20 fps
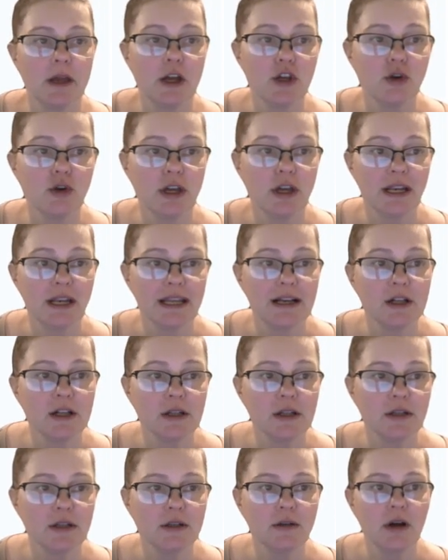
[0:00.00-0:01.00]
You can
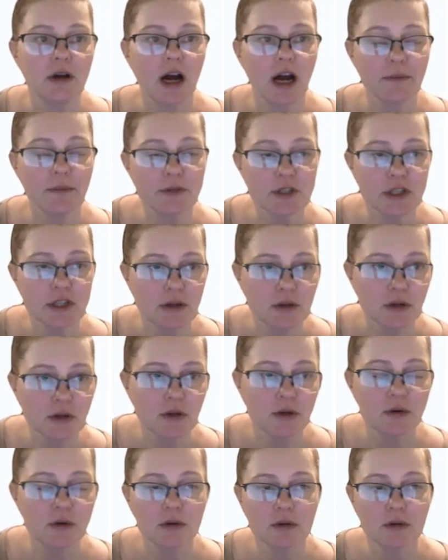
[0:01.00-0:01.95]
include option